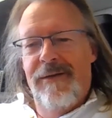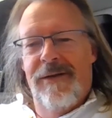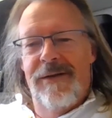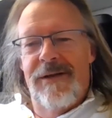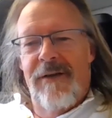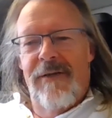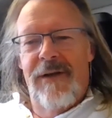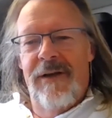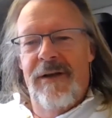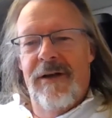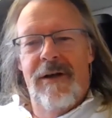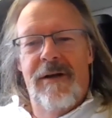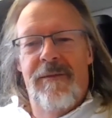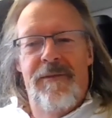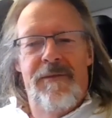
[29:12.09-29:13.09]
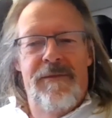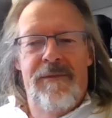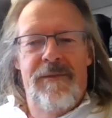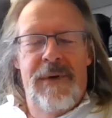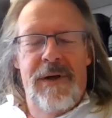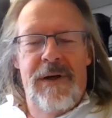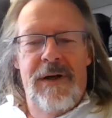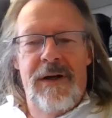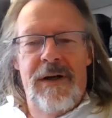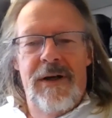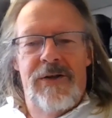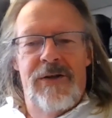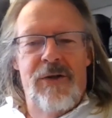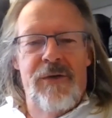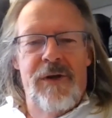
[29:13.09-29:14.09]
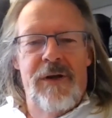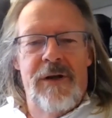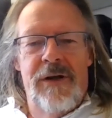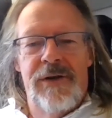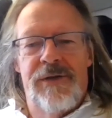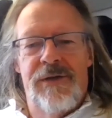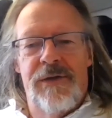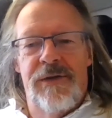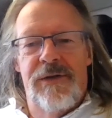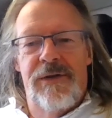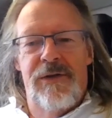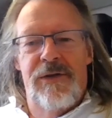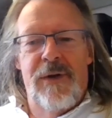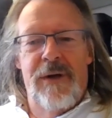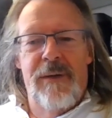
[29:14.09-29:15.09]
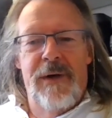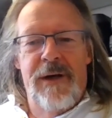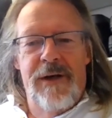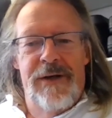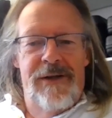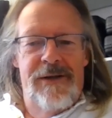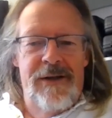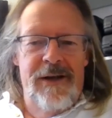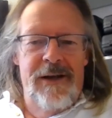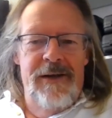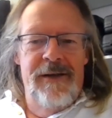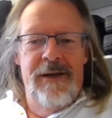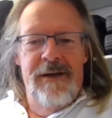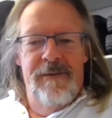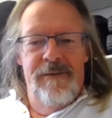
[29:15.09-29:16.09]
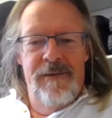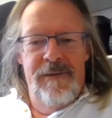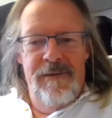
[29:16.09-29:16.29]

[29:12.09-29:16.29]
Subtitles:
just having a song that lasts for 20 minutes in the,